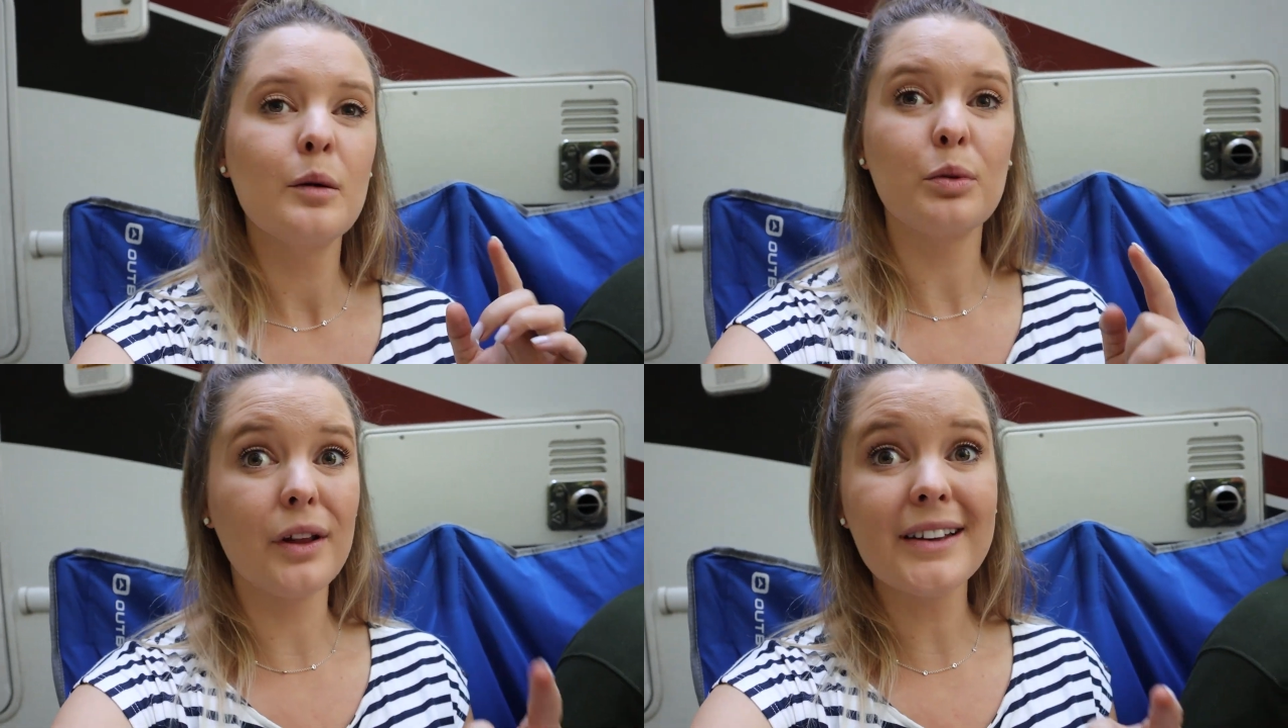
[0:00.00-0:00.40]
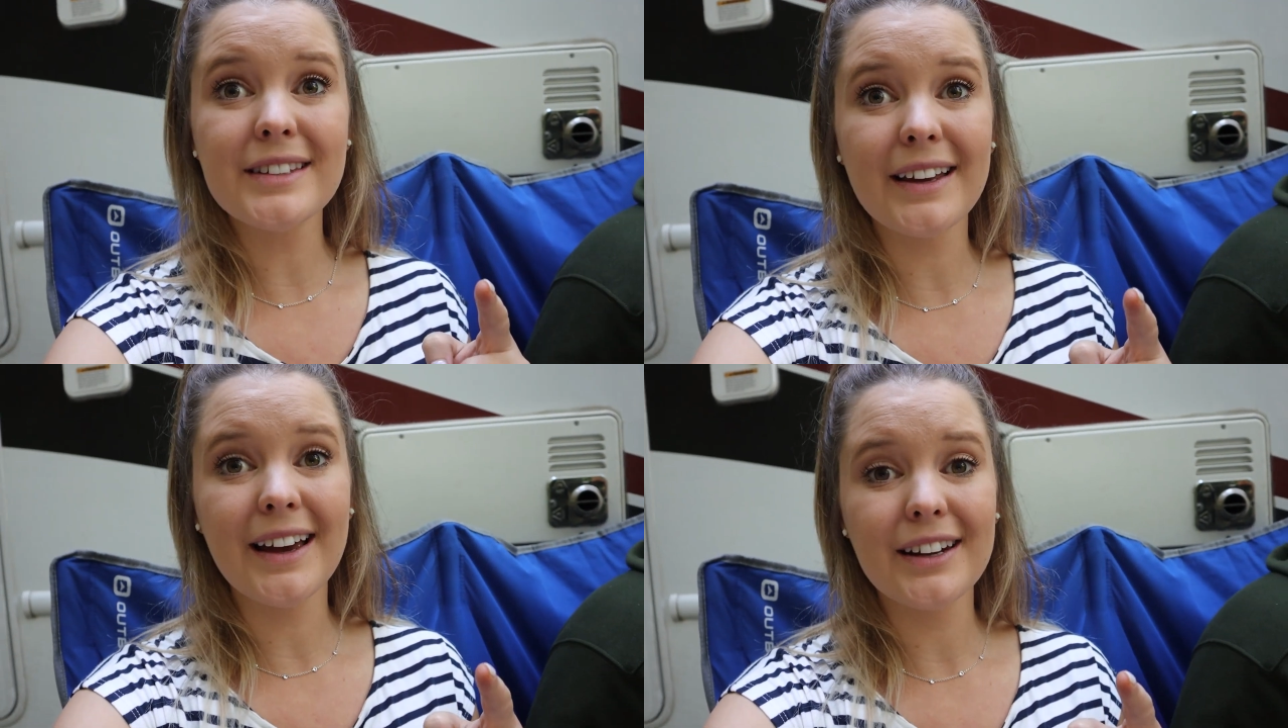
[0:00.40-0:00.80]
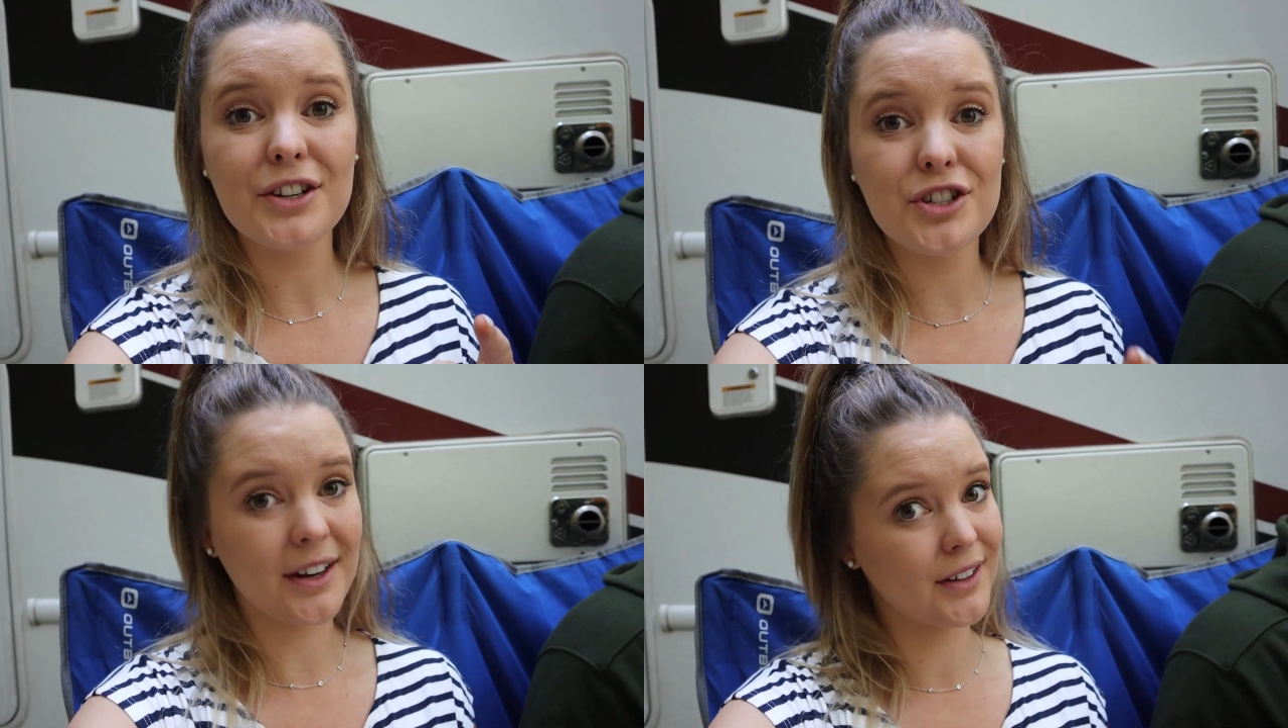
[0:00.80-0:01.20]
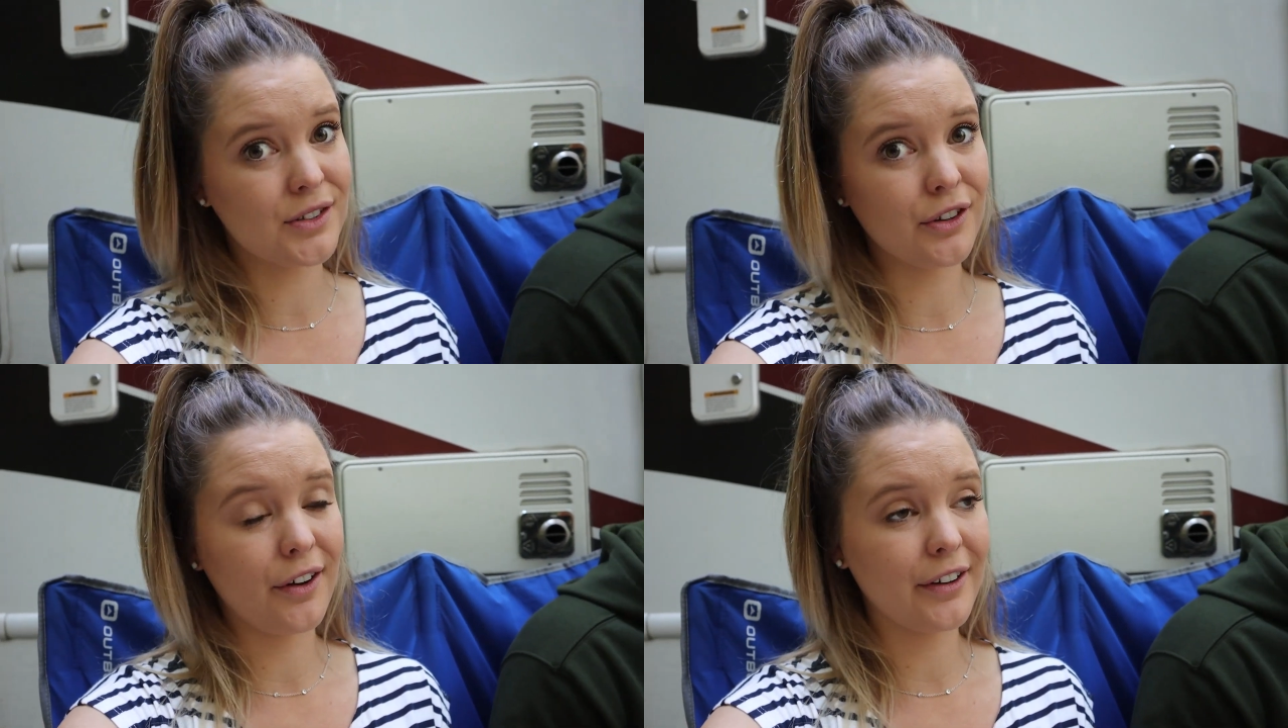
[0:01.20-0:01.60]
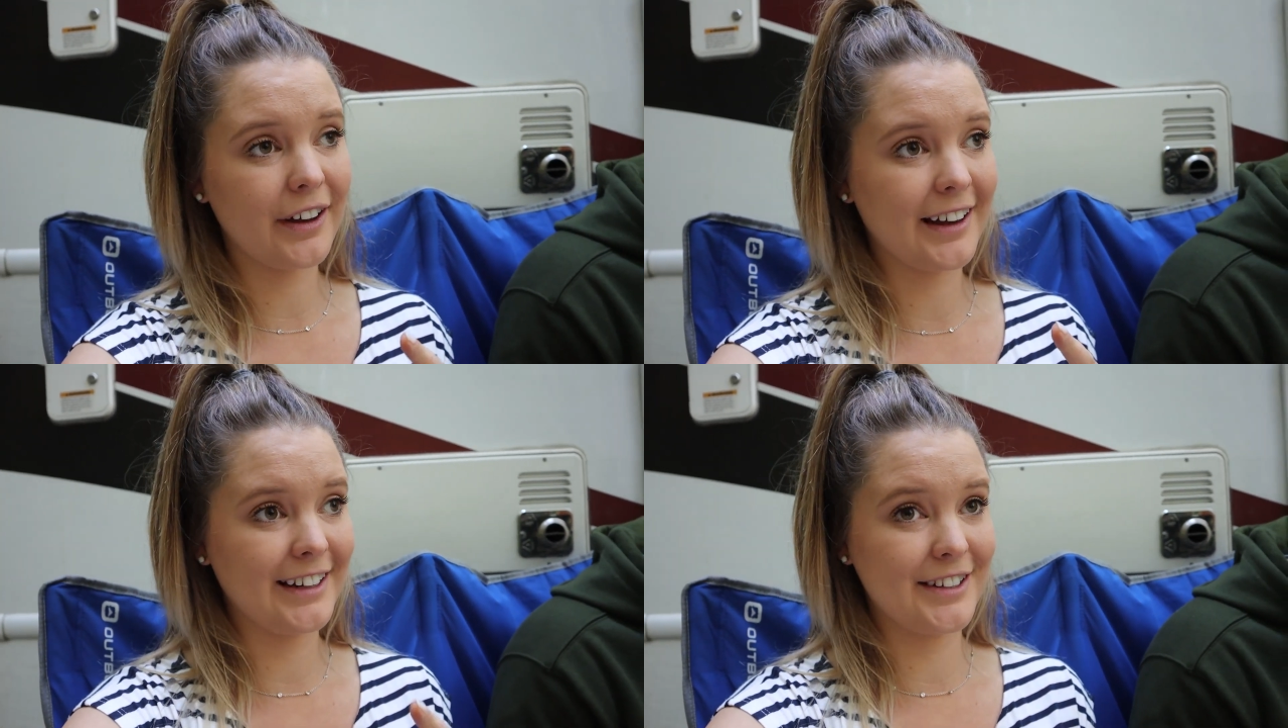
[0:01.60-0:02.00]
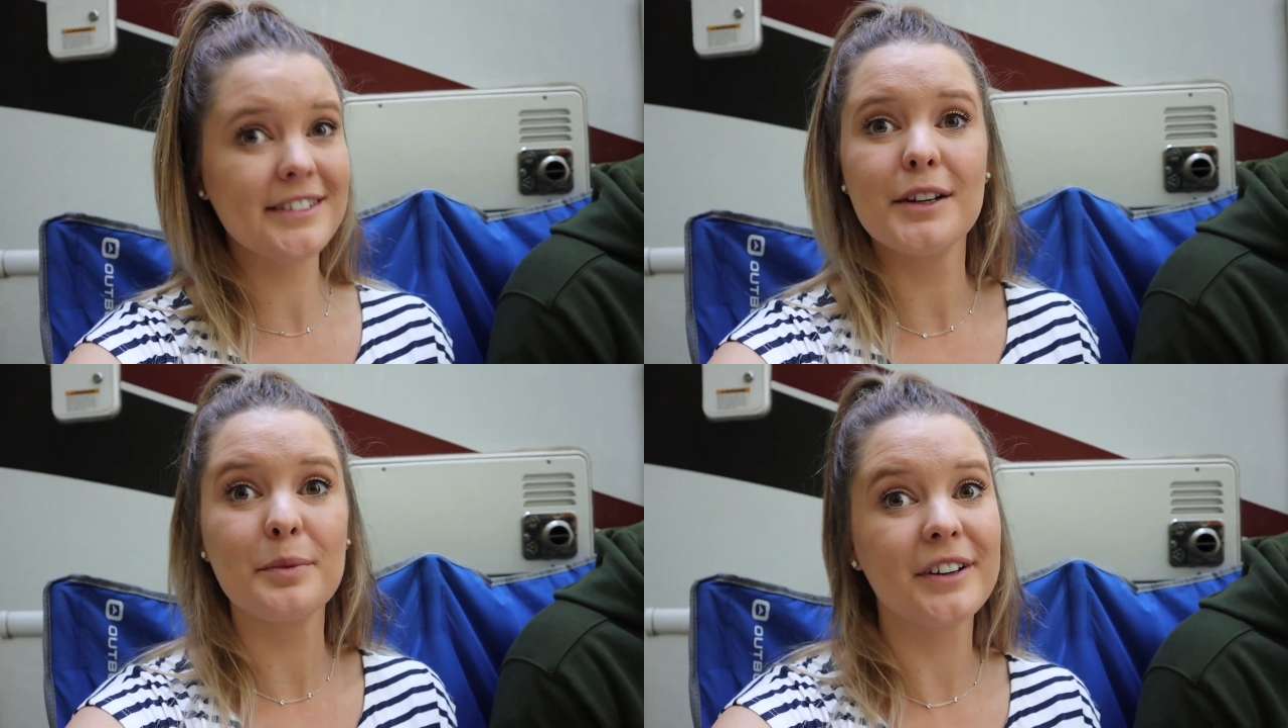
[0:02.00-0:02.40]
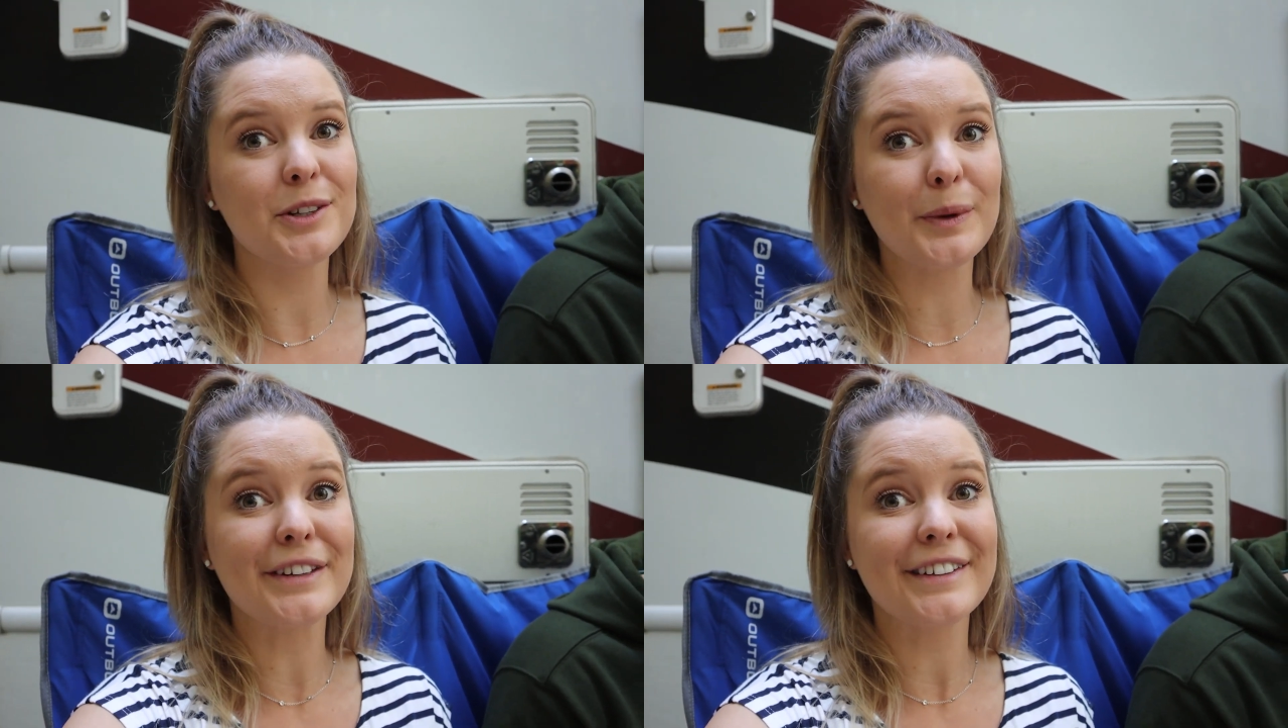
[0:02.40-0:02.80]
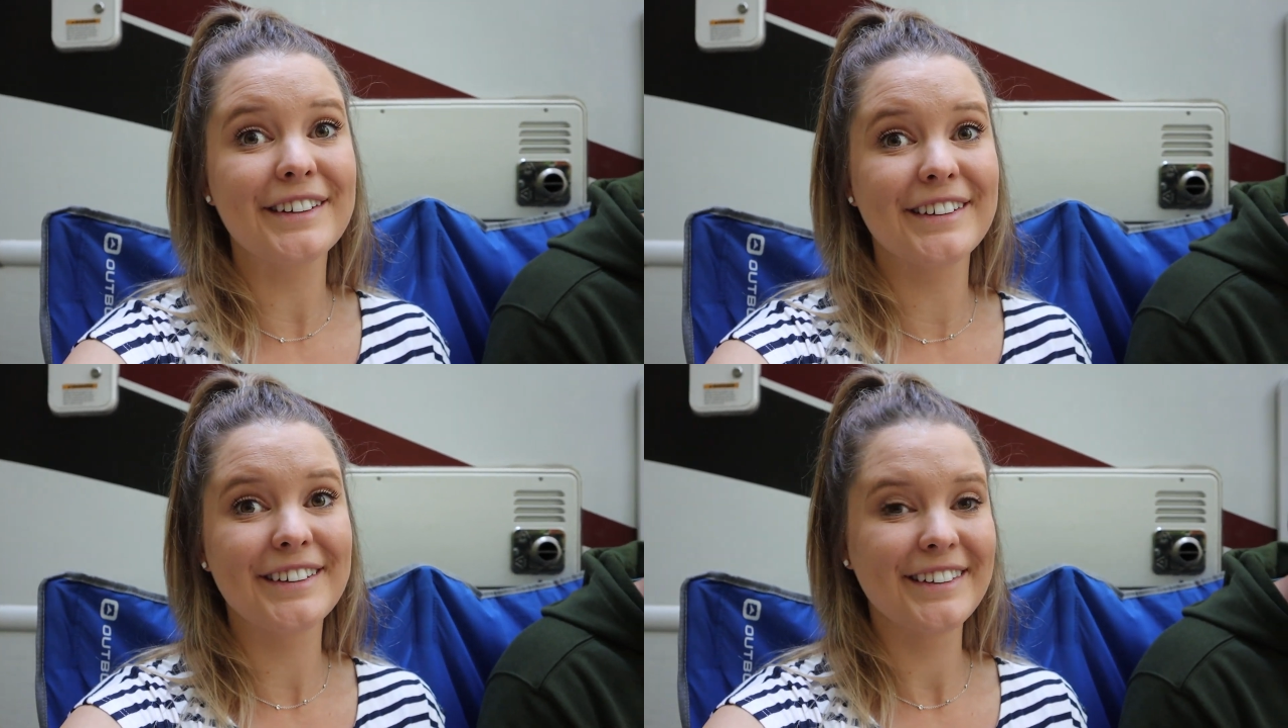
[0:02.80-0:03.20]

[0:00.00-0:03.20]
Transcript: plus I added chicken stock, and it's still pretty spicy.